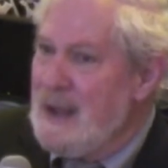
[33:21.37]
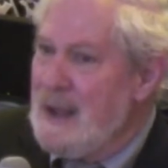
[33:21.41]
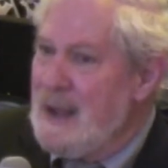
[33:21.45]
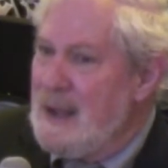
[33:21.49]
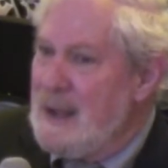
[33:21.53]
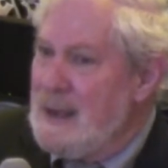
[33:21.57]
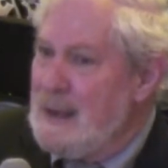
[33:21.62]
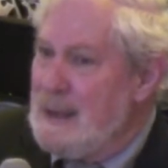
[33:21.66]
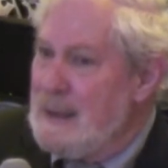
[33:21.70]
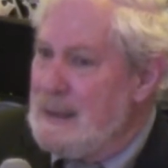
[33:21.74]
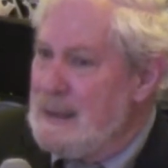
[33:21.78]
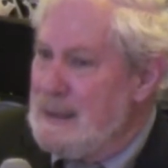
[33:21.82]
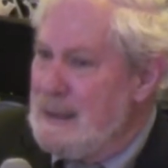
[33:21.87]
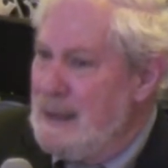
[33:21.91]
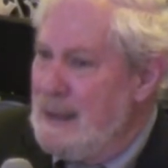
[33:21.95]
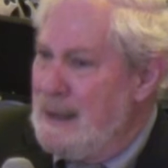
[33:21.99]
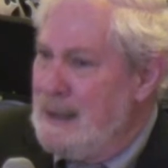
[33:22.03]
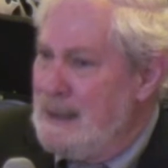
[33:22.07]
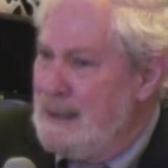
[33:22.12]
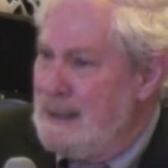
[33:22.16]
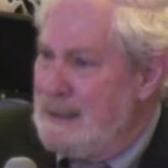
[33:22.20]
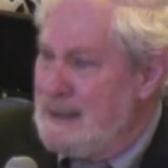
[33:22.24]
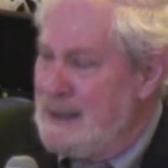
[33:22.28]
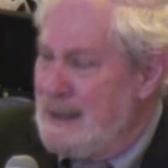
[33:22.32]

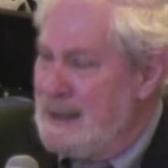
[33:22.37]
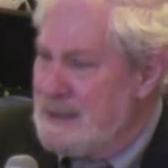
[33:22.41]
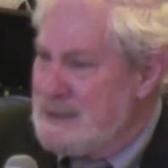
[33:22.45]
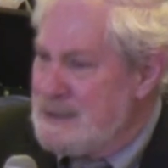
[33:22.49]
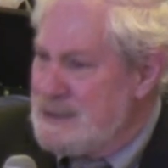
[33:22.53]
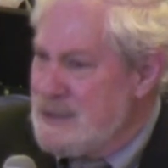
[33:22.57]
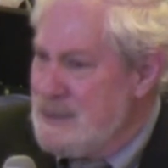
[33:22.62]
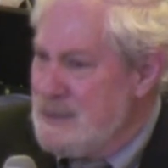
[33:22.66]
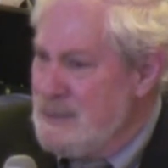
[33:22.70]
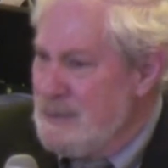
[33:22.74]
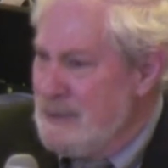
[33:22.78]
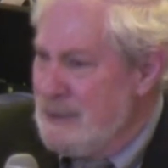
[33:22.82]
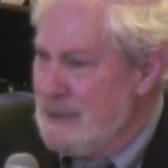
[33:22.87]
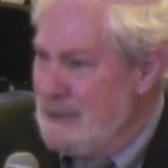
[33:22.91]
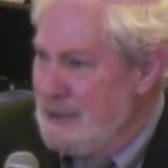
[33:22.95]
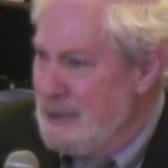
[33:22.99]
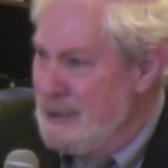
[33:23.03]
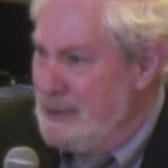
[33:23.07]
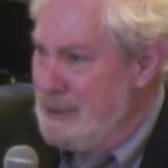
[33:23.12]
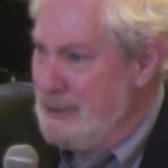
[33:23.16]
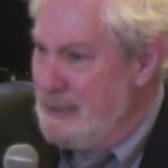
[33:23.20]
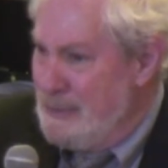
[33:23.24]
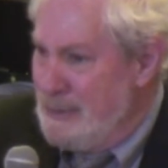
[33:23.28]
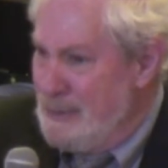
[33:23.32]
And as you all
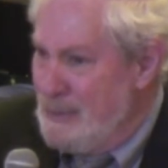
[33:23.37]
know,